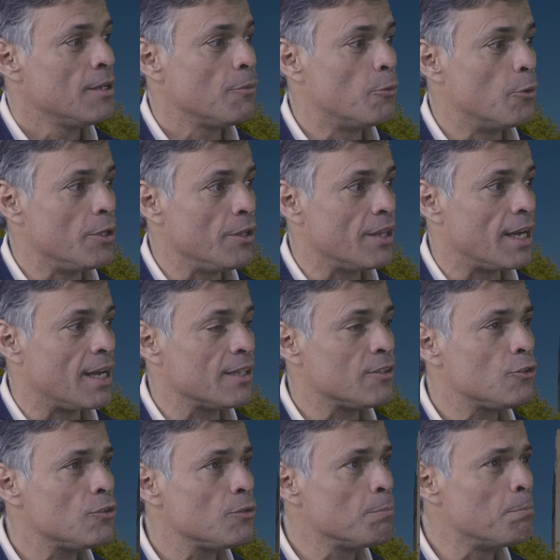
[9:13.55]
with a
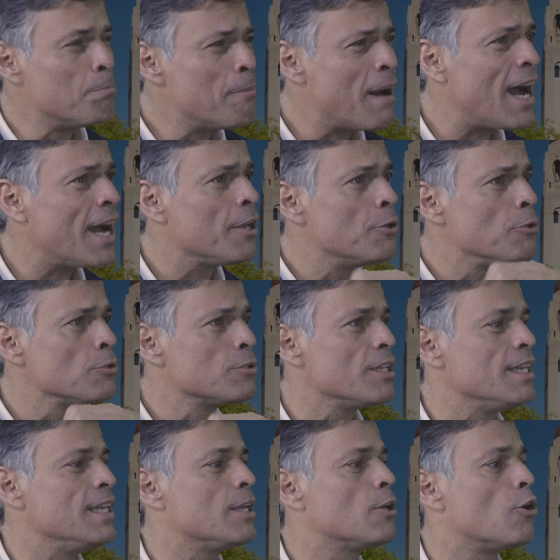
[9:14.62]
mild
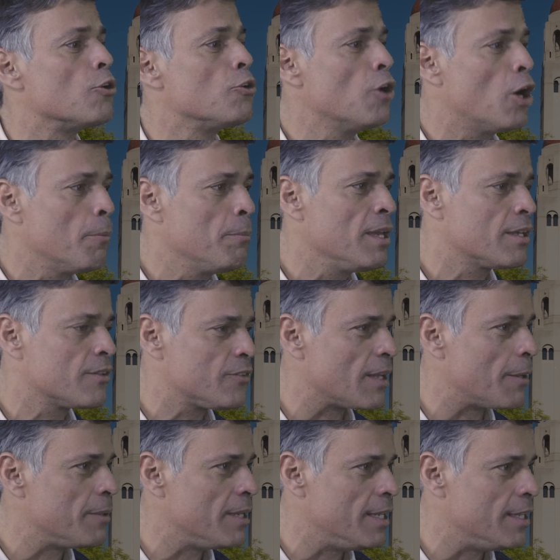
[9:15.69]
economic
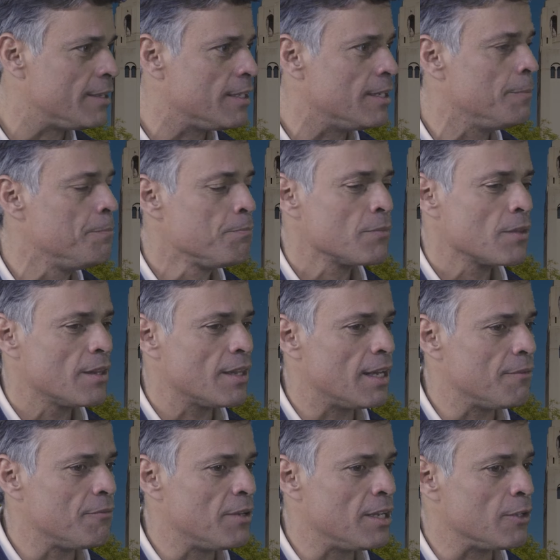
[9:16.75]
stability
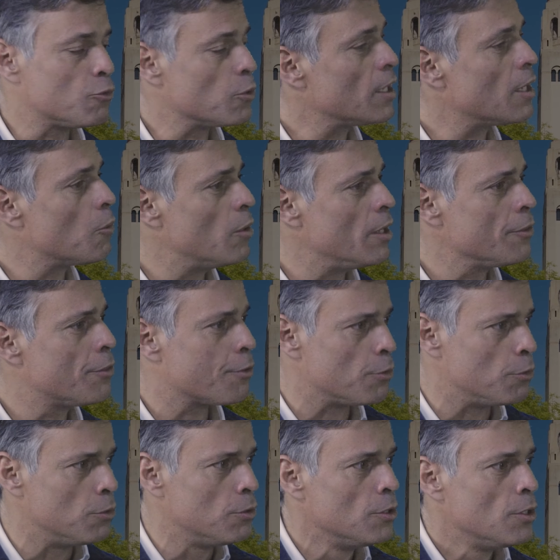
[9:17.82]
that Venezuela went
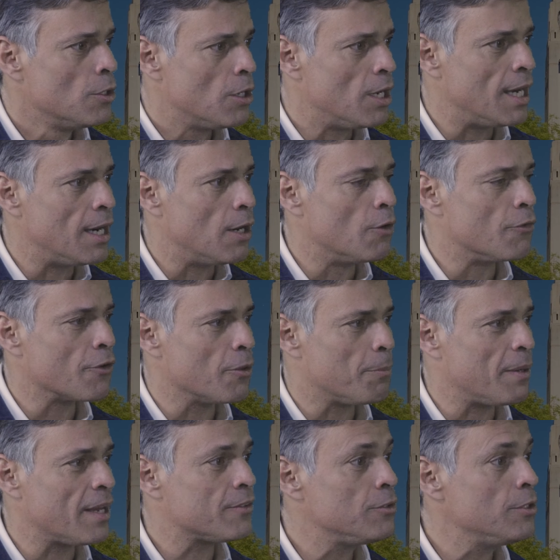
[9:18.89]
through over the
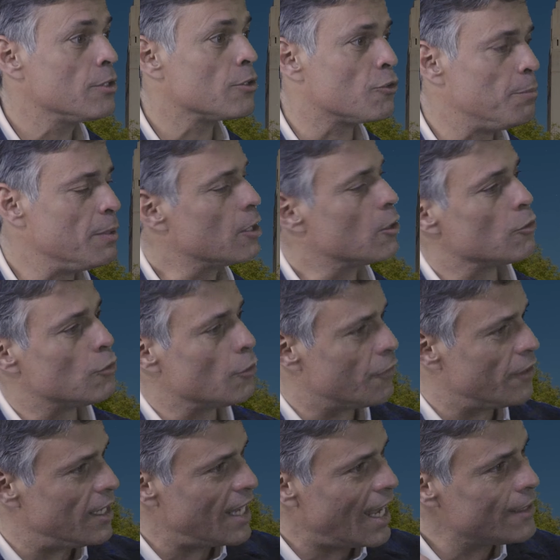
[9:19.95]
past years because
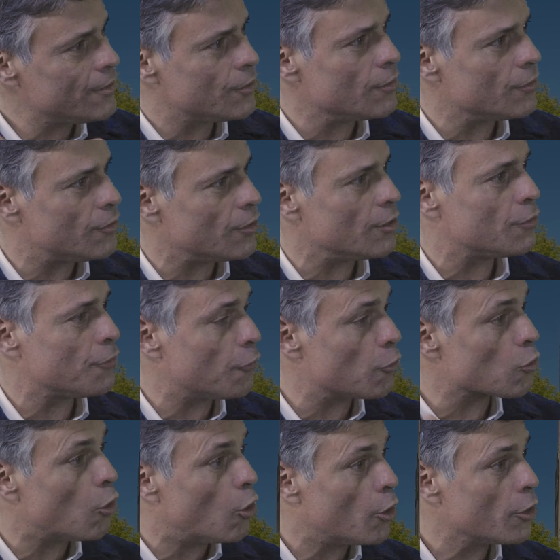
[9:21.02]
of the licenses
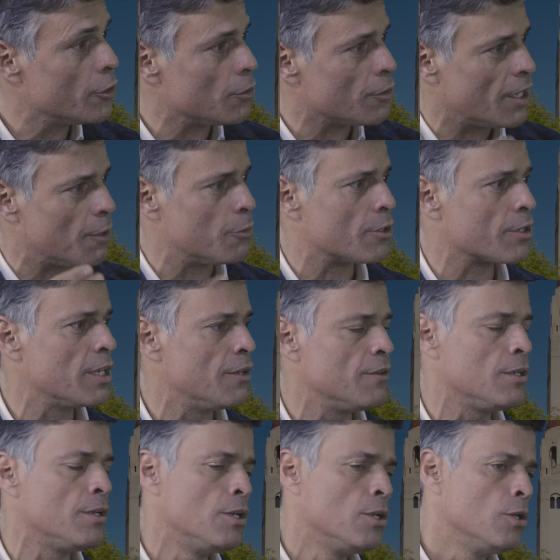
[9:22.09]
for oil that were
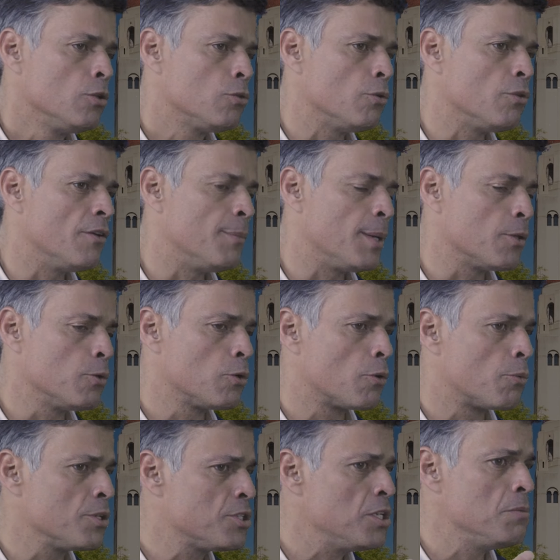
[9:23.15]
given to the
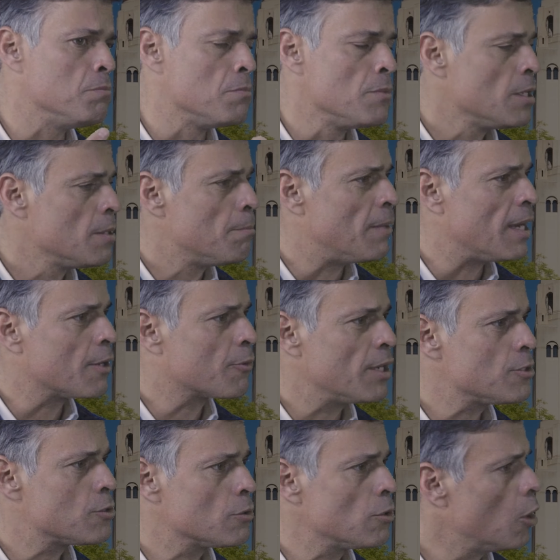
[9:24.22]
Maduro regime,
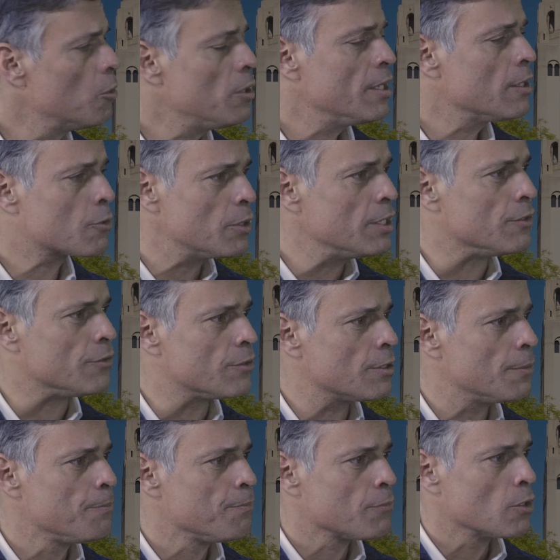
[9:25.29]
migration only increased.
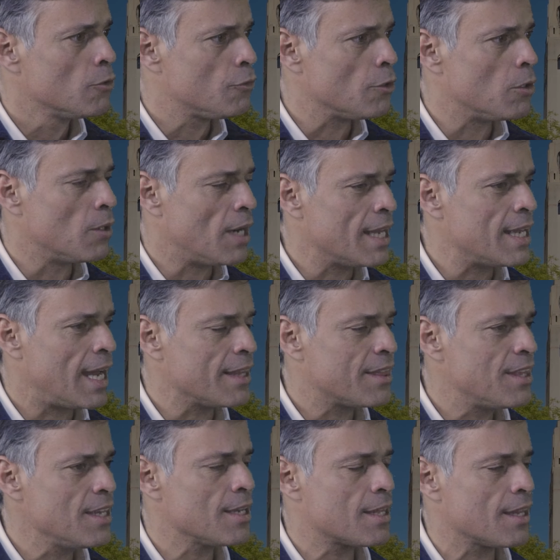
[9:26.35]
So I
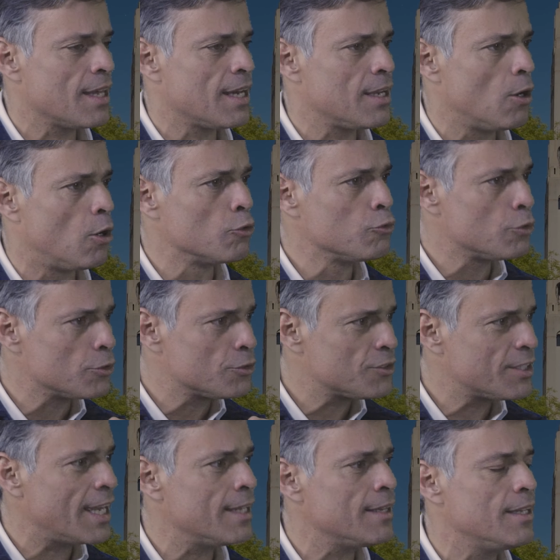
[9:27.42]
think that
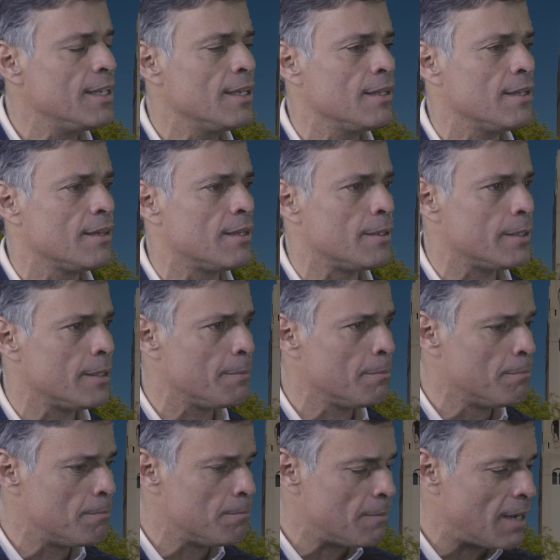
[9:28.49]
understanding the
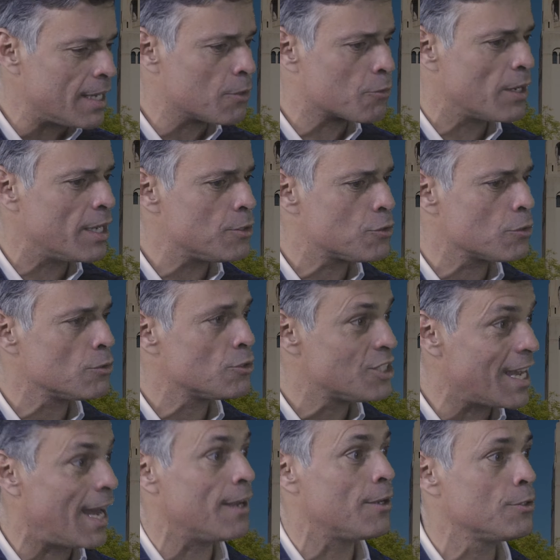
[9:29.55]
migration
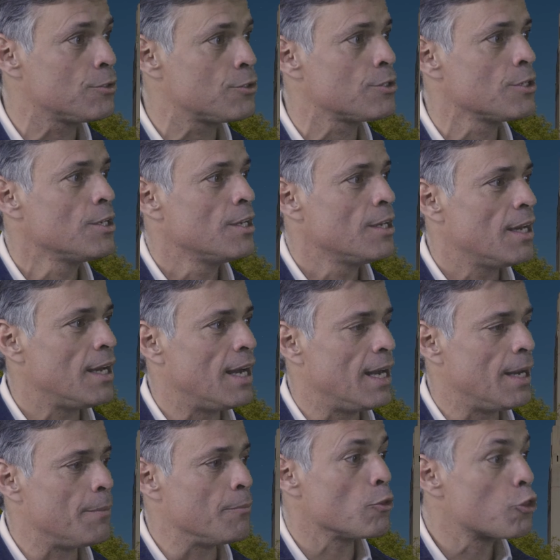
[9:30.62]
challenge
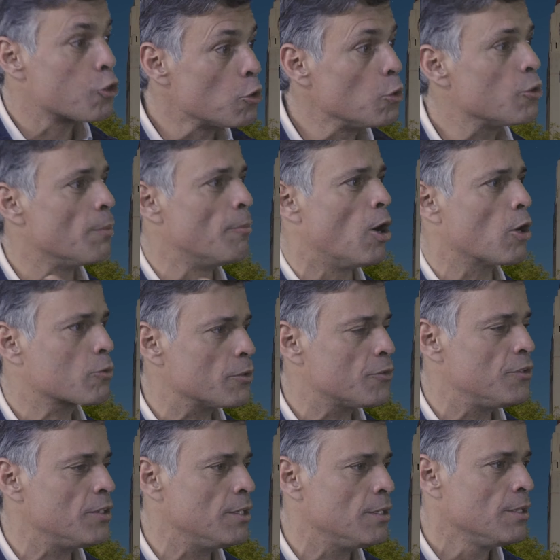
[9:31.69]
through
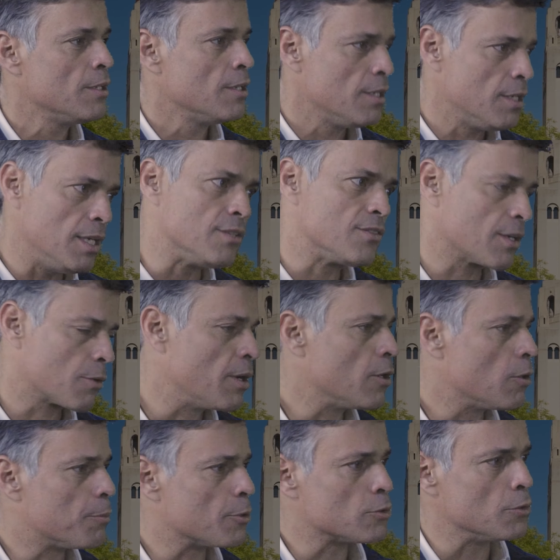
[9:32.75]
democracy, it's a
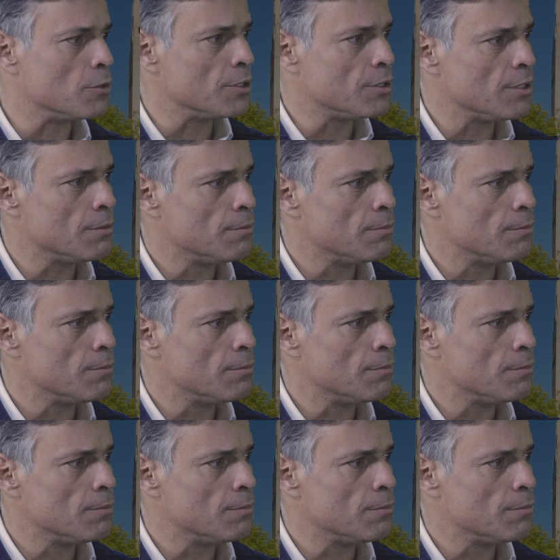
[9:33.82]
great opportunity.